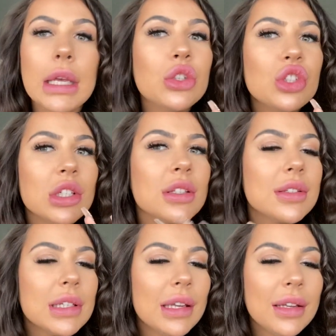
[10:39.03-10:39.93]
It's
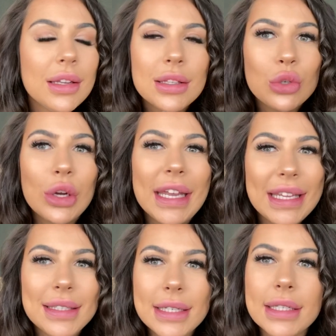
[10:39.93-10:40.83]
just, it's not
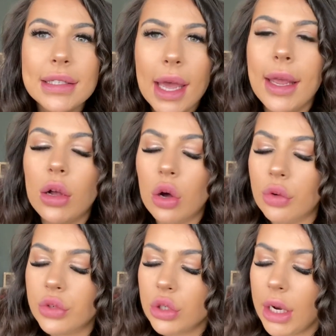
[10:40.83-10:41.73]
easy to take
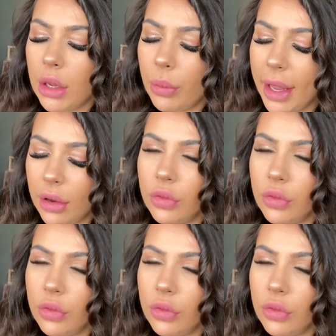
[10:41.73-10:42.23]
off straight away,